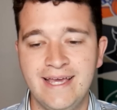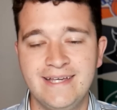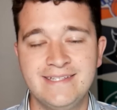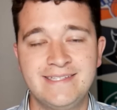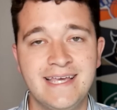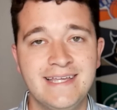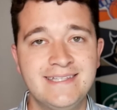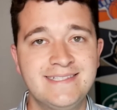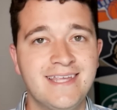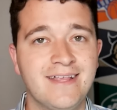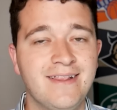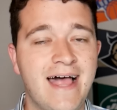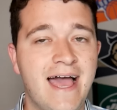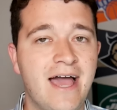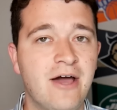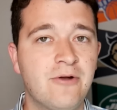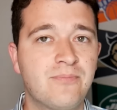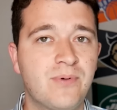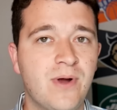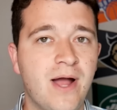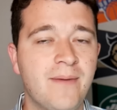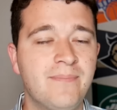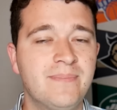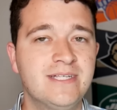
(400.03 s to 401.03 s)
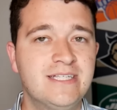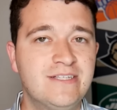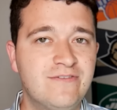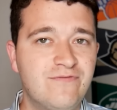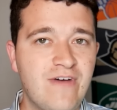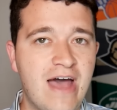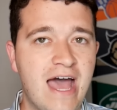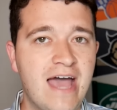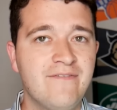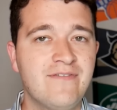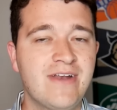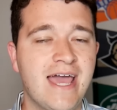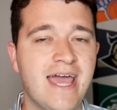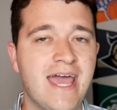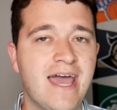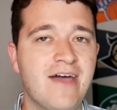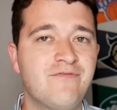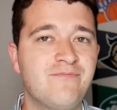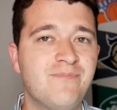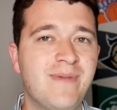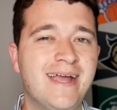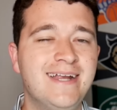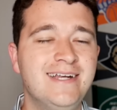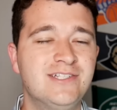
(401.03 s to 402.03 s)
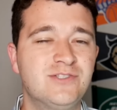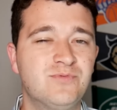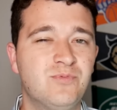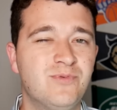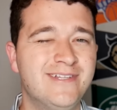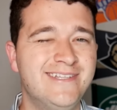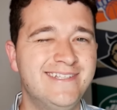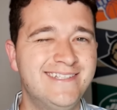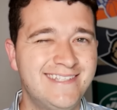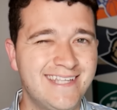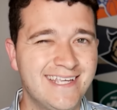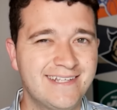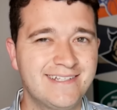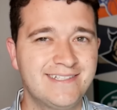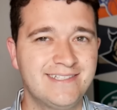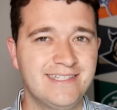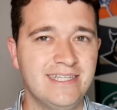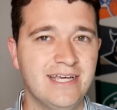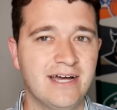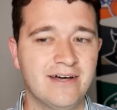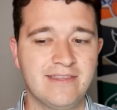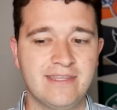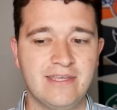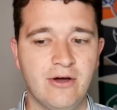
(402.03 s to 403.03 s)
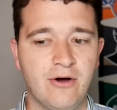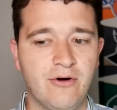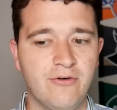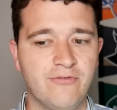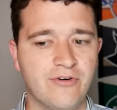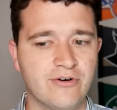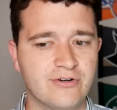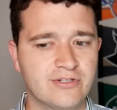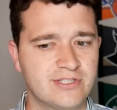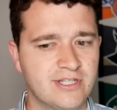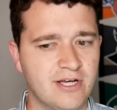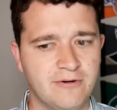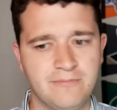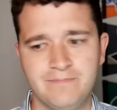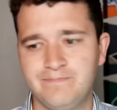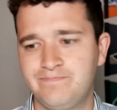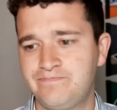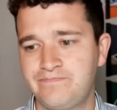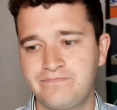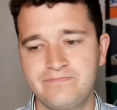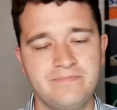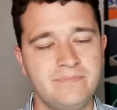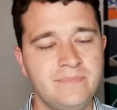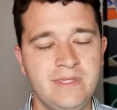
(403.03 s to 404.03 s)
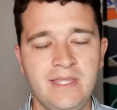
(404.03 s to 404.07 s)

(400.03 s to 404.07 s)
His hits allowed prop is 5.5 minus 160 on the over. So